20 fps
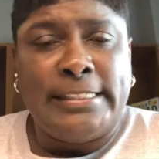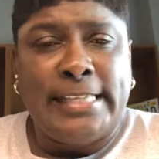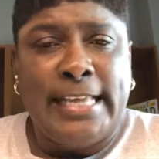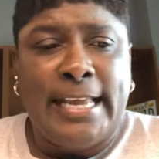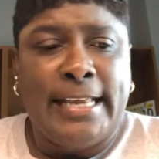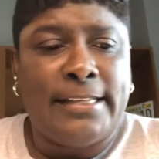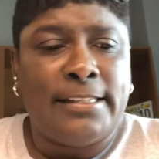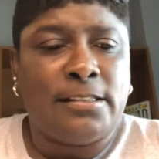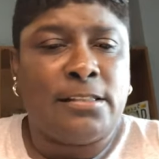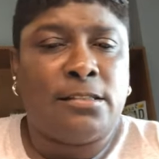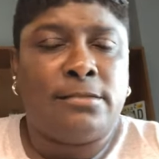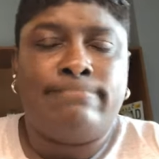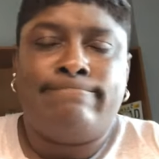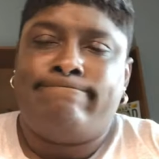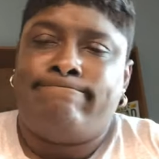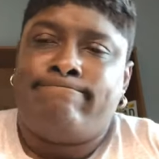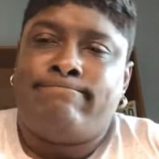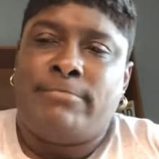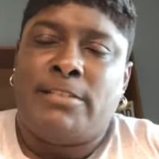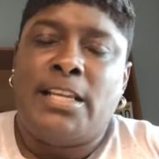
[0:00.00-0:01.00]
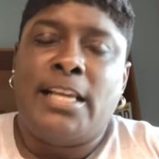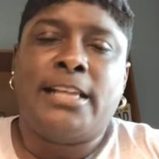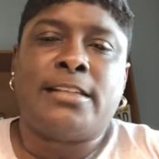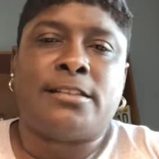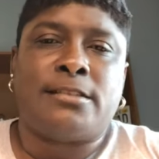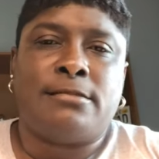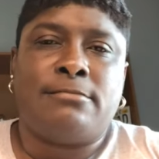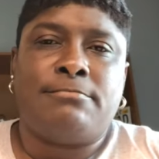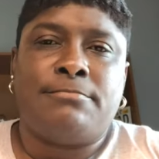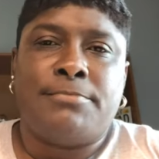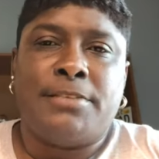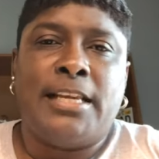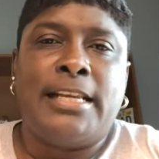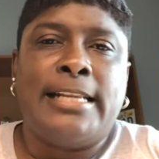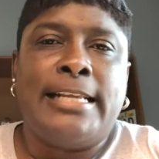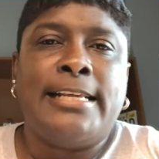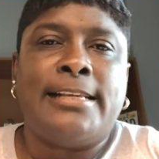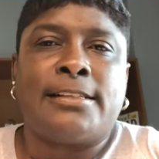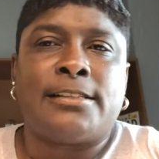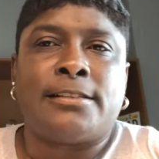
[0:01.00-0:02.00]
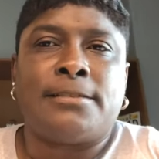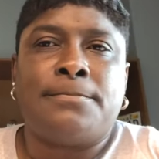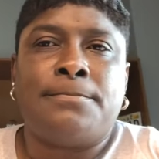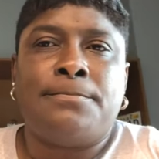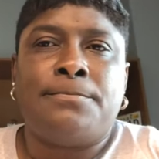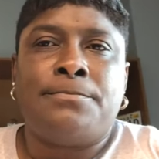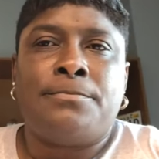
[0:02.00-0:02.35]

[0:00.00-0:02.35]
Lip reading: status? Yes, it is.